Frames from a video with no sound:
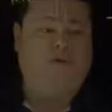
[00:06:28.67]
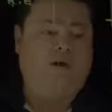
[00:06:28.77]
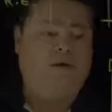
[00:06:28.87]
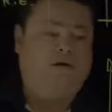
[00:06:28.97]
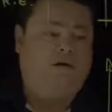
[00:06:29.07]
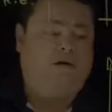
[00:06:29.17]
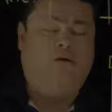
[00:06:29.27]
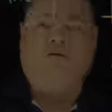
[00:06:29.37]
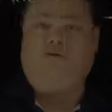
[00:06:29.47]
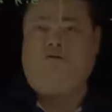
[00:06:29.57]
made,
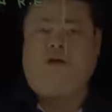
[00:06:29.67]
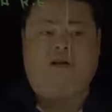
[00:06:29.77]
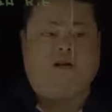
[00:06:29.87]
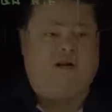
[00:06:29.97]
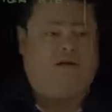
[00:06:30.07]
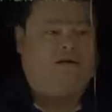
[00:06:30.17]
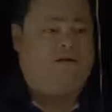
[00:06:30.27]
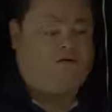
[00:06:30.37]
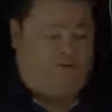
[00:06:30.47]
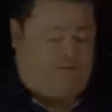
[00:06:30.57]
you still kind of get
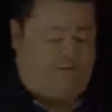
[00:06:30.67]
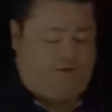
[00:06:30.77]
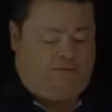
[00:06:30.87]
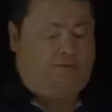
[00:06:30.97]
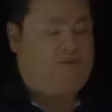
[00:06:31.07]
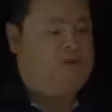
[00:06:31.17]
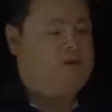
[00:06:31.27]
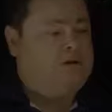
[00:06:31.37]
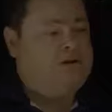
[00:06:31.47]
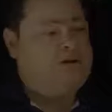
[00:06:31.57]
roughly
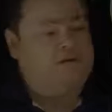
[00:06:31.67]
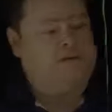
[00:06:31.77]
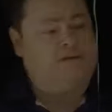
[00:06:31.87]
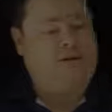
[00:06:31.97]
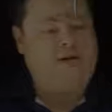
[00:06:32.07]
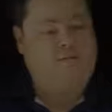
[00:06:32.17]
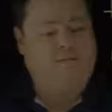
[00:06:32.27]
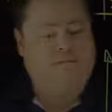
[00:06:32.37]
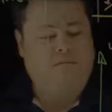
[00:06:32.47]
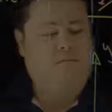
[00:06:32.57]
the
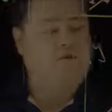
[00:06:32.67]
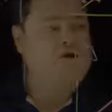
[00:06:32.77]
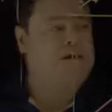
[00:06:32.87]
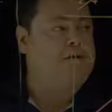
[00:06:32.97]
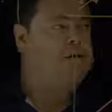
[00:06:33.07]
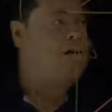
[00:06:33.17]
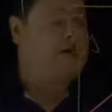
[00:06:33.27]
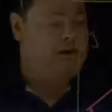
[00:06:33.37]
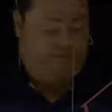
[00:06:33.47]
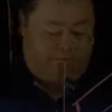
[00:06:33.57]
same generic
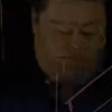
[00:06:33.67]
line.